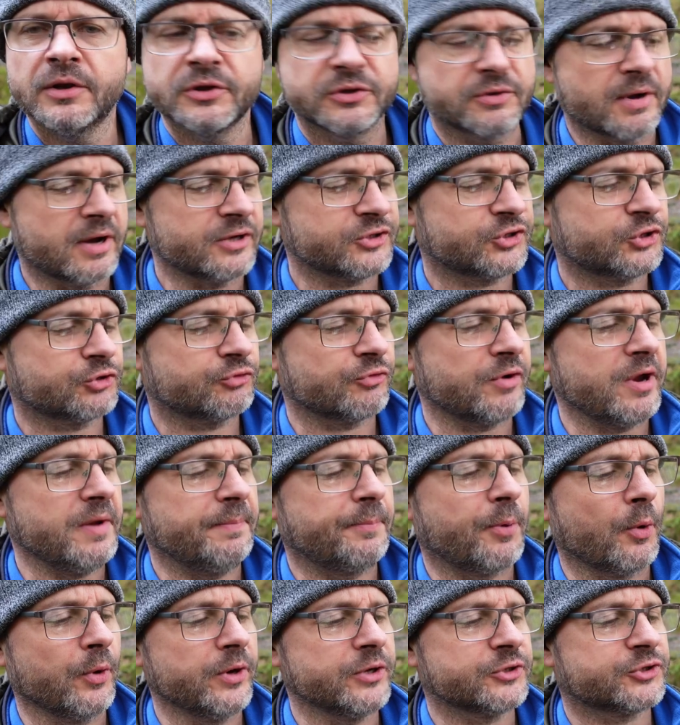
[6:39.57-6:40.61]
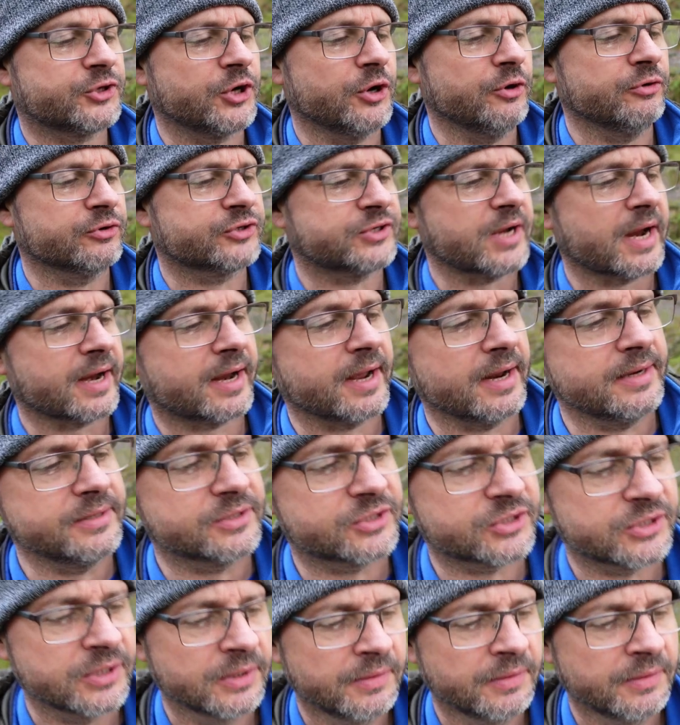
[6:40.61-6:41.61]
So that's 3.2 seconds.